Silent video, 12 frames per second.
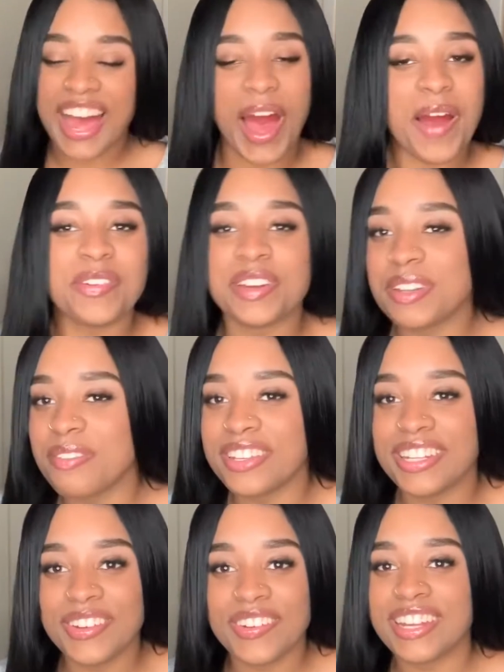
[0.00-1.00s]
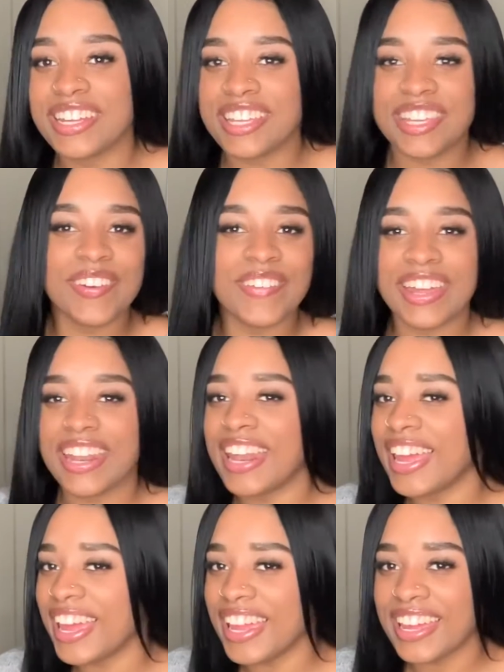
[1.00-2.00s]
I'm gonna be doing a
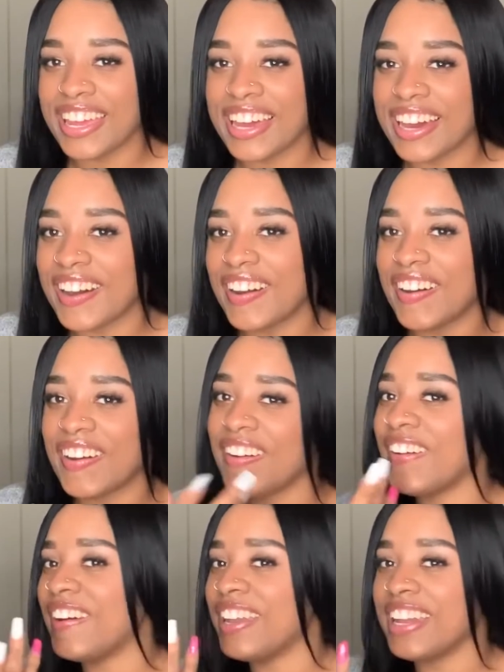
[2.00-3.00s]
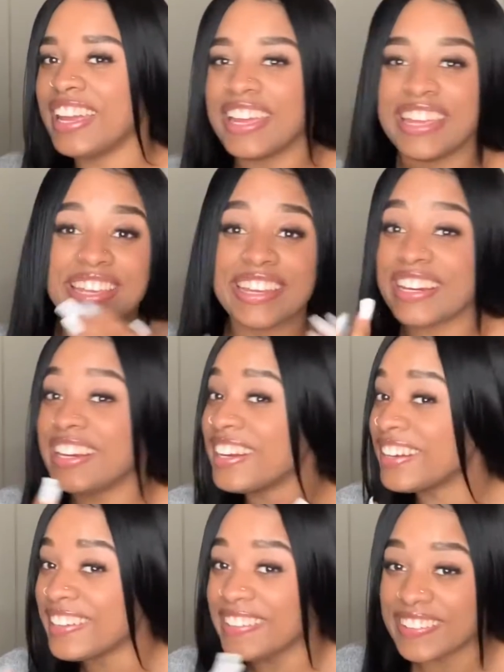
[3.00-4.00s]
Q&A on your
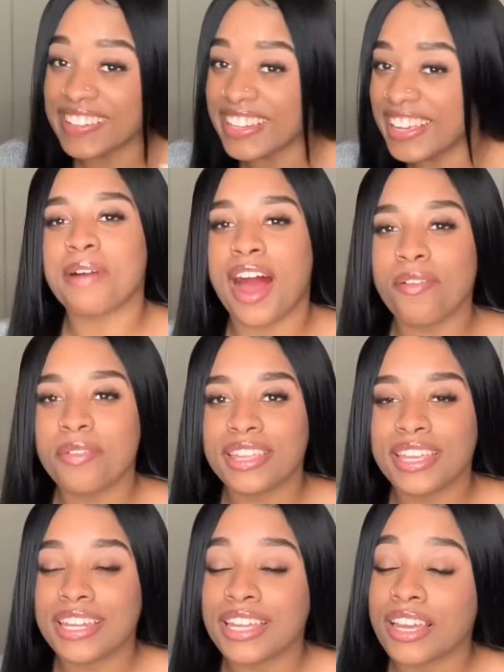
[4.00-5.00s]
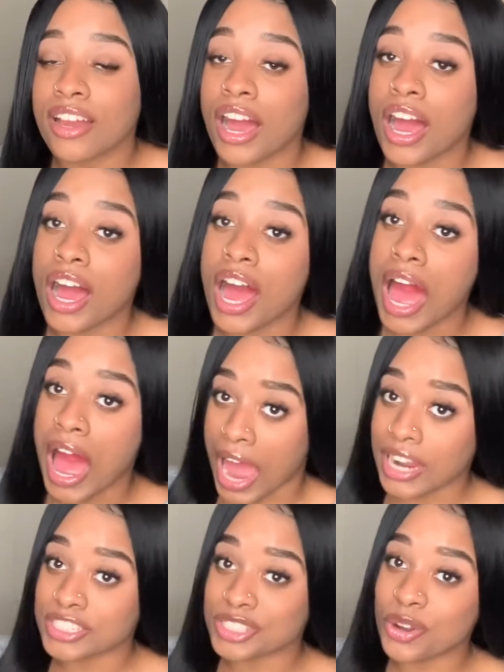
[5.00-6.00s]
girl. I've been getting
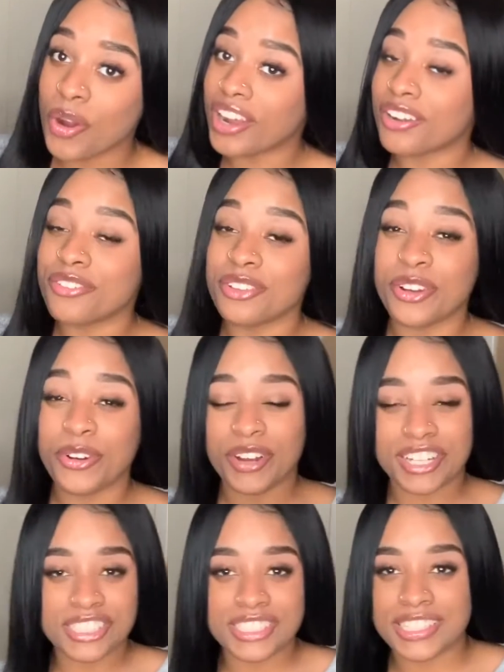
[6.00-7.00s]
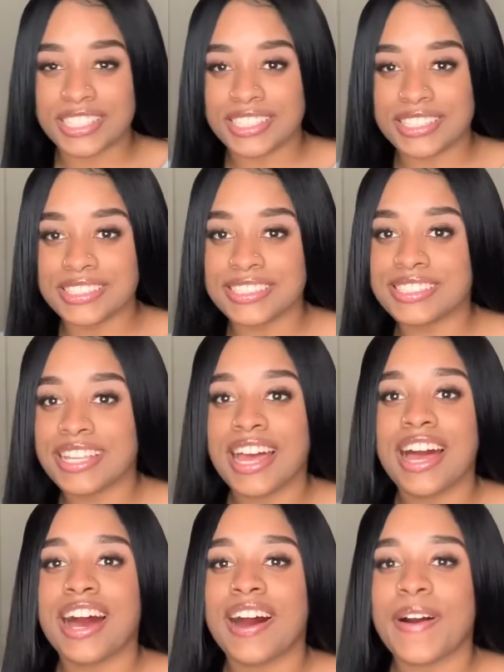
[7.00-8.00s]
asked quite a few questions,
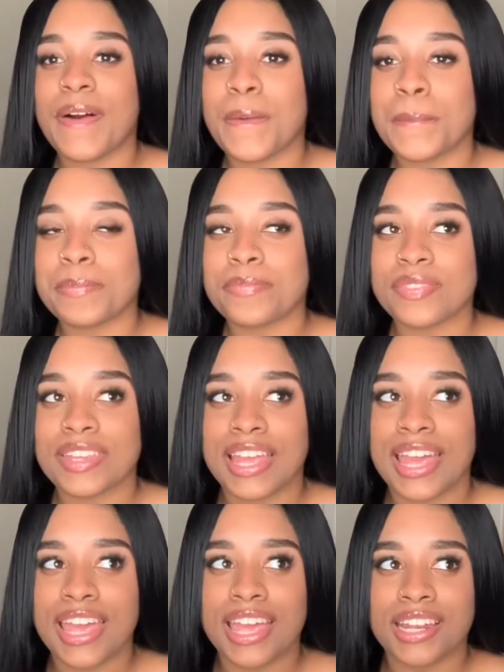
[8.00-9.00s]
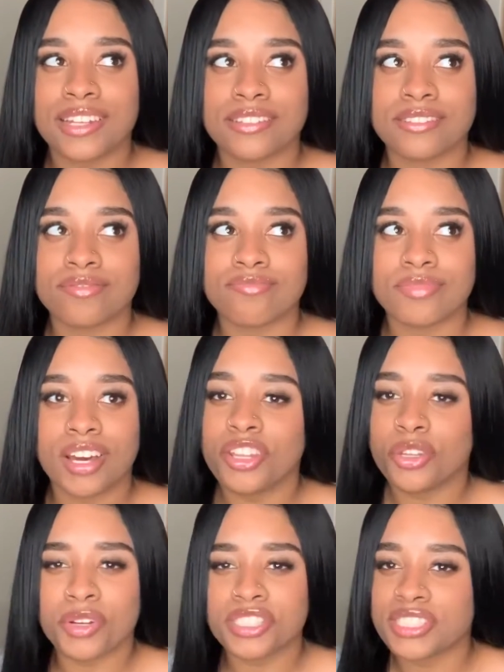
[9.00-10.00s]
um, and
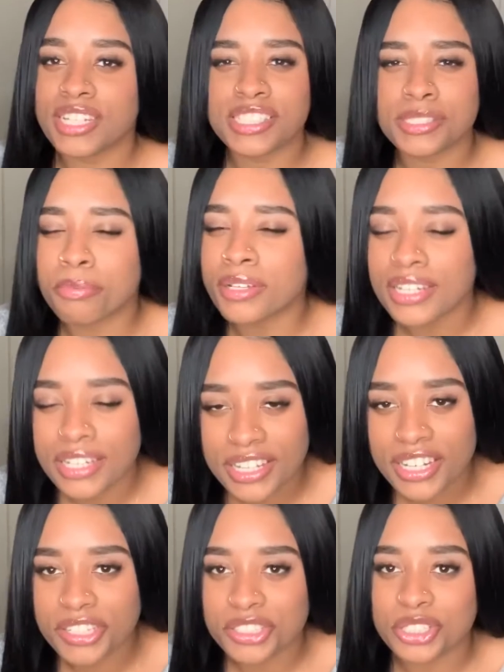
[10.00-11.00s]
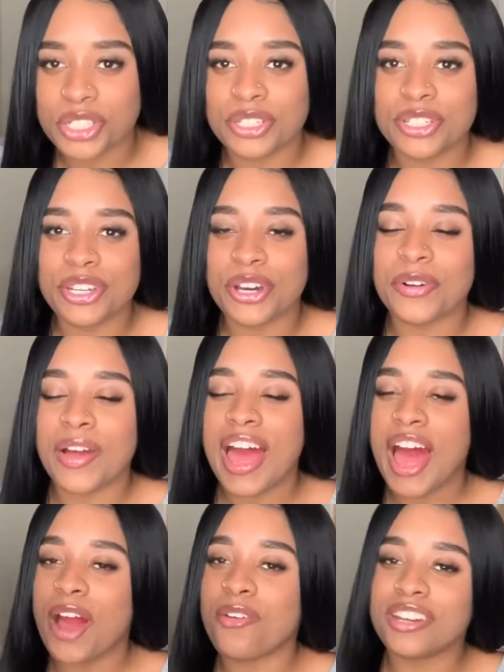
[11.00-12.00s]
other questions I just put in there. So you know,
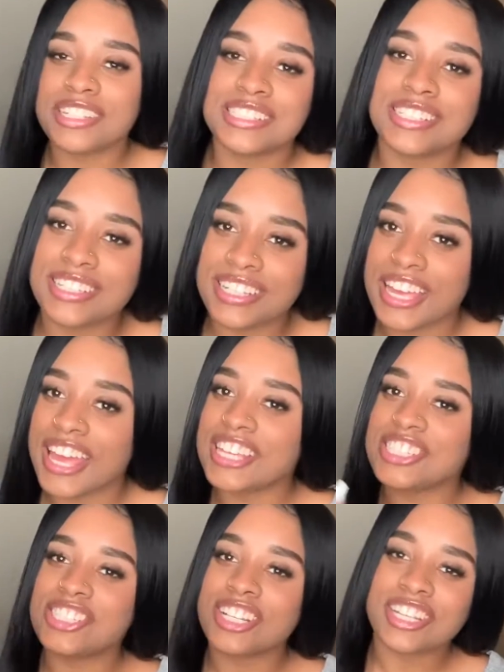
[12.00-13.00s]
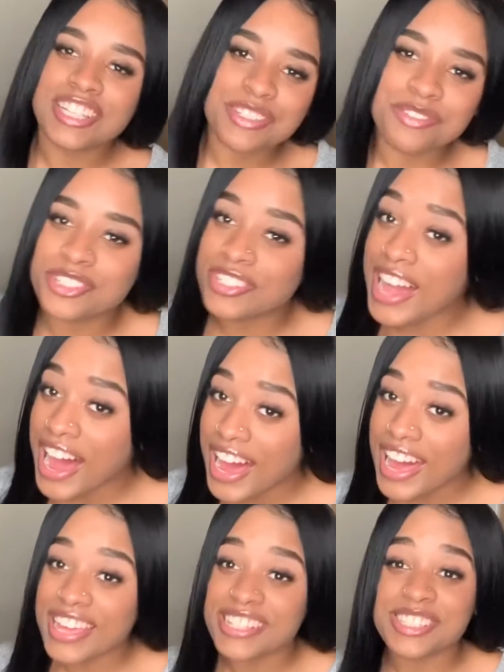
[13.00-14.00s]
I wanted to share this with you
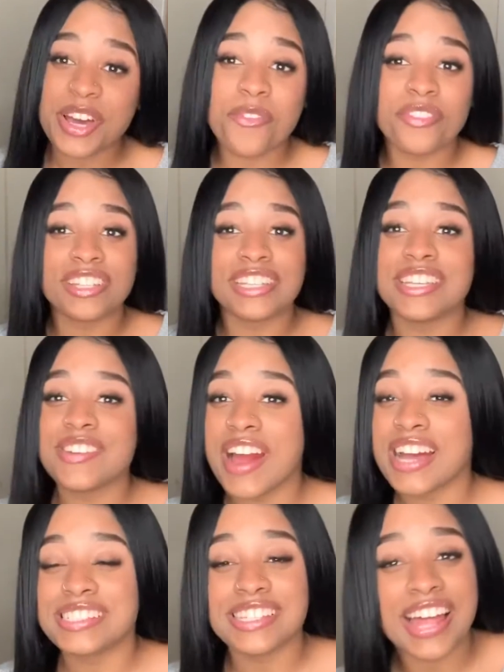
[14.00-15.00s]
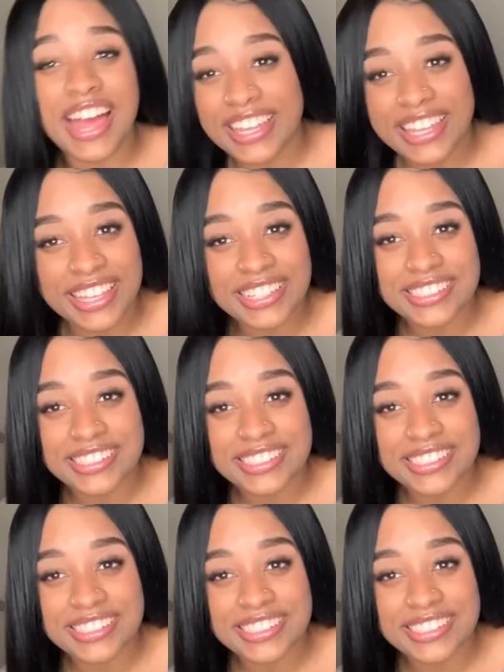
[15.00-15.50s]
guys. Hopefully you guys like it.